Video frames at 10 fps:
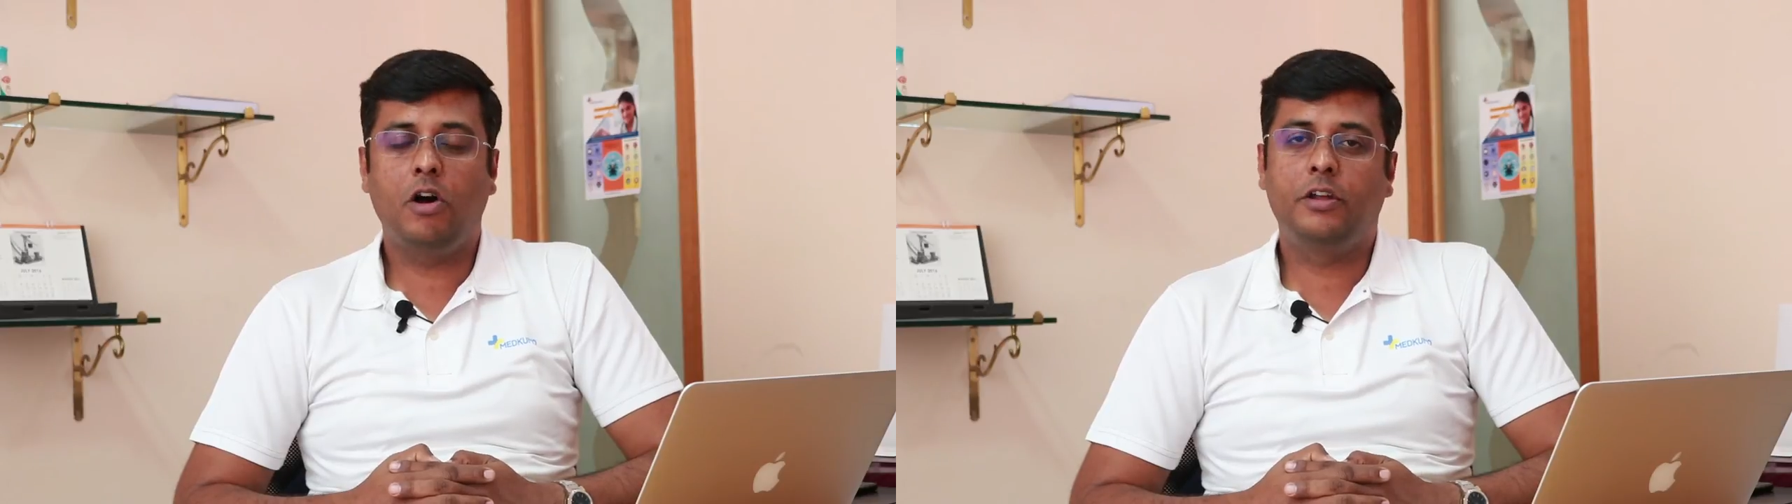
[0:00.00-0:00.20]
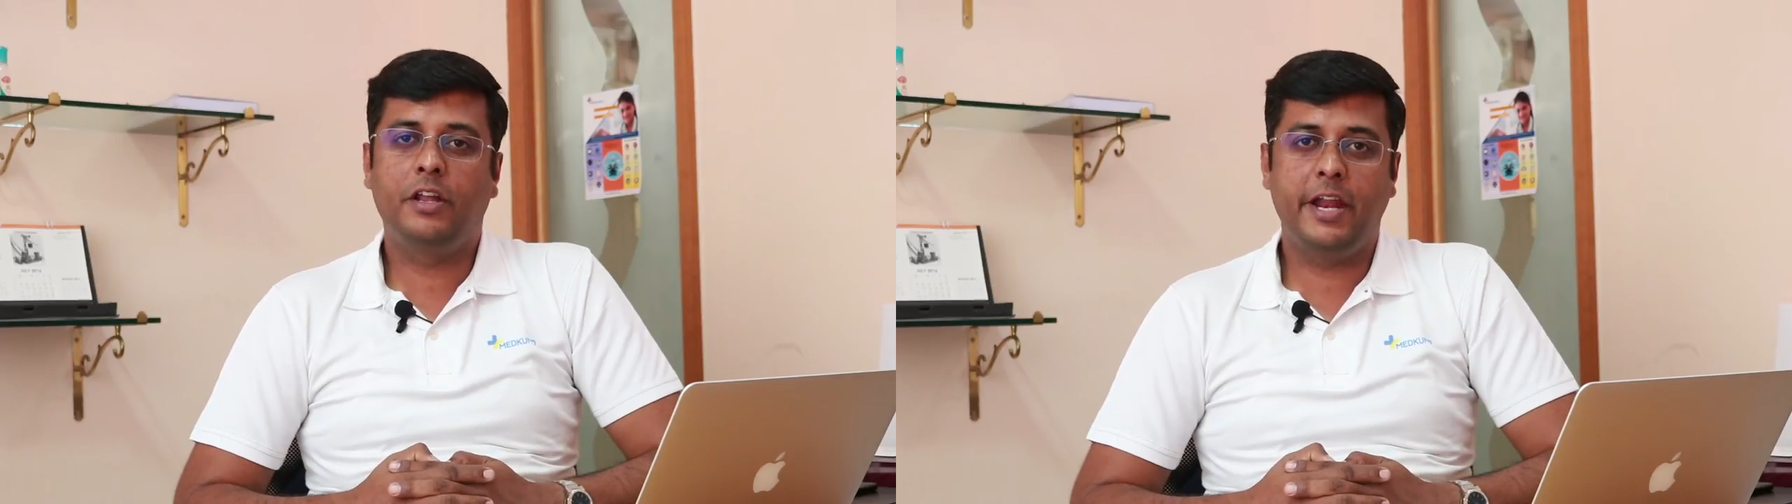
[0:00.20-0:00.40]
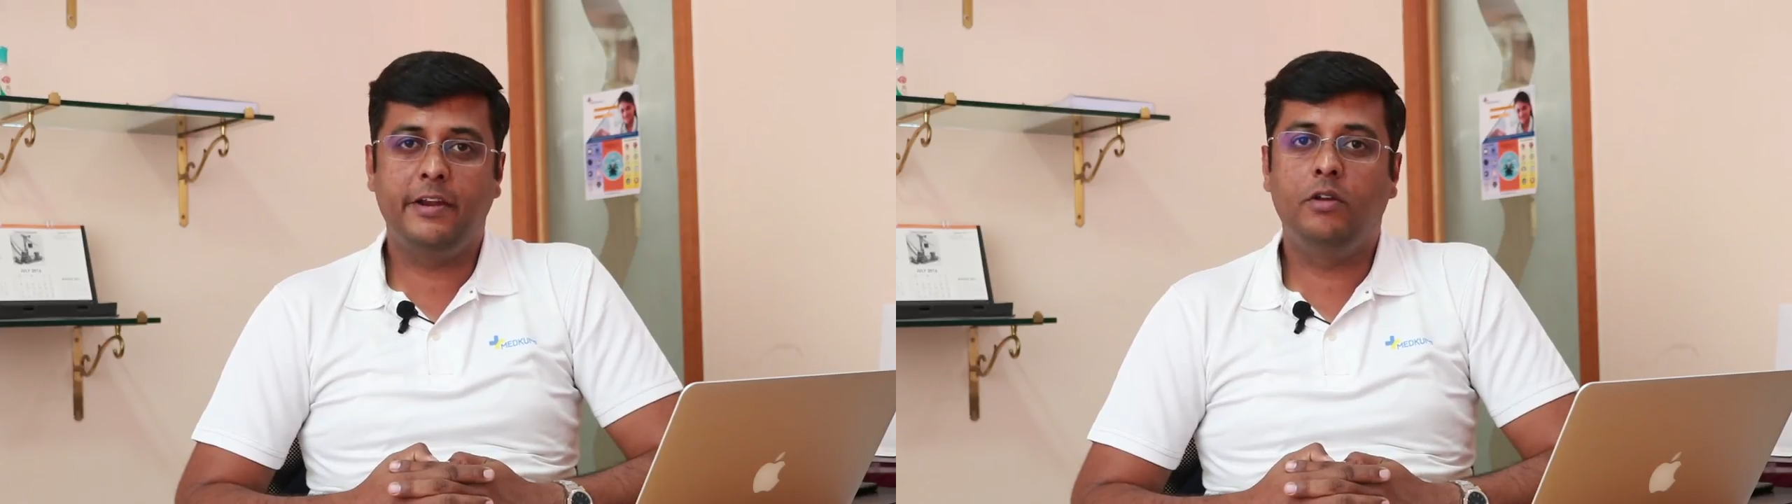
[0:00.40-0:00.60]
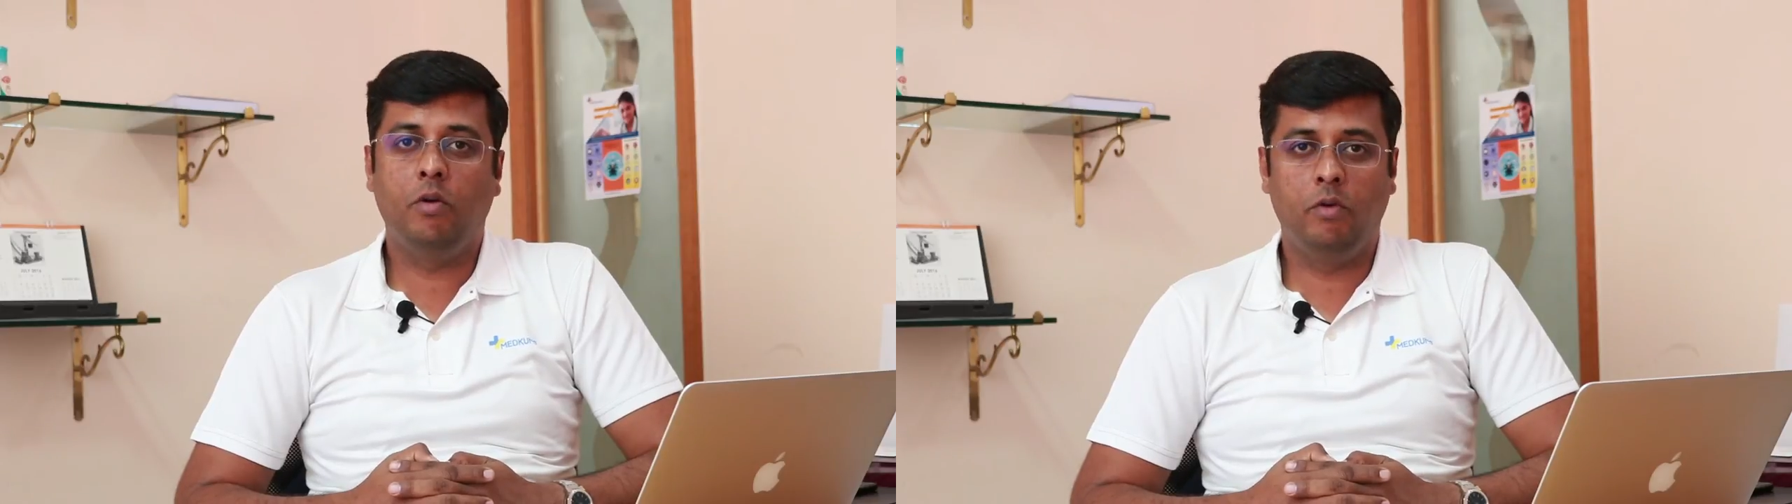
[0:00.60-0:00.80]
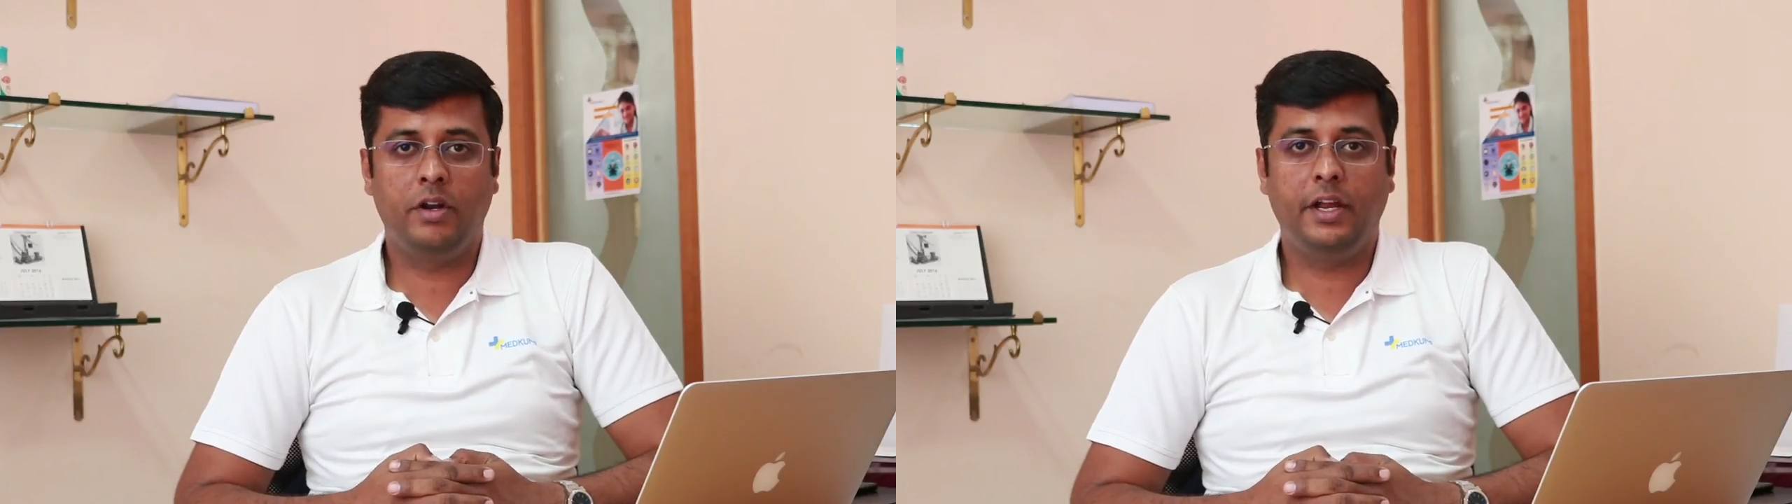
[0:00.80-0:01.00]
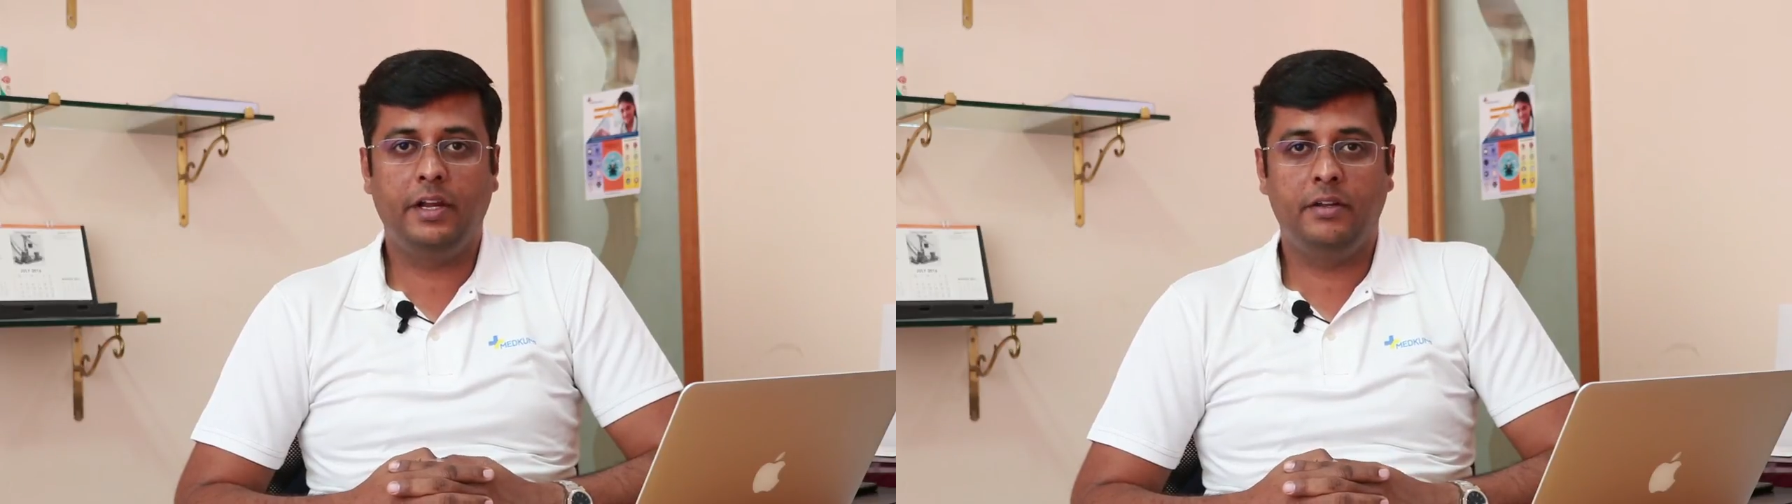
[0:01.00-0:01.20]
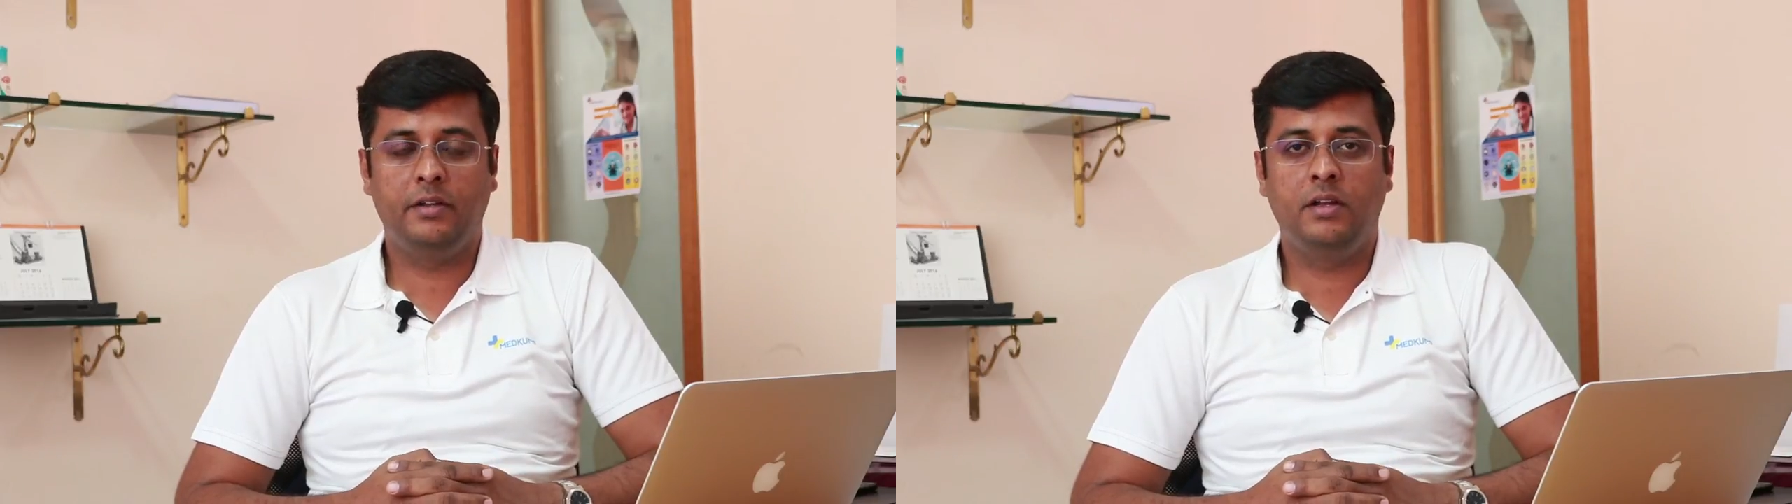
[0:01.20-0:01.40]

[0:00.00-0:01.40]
or created overnight.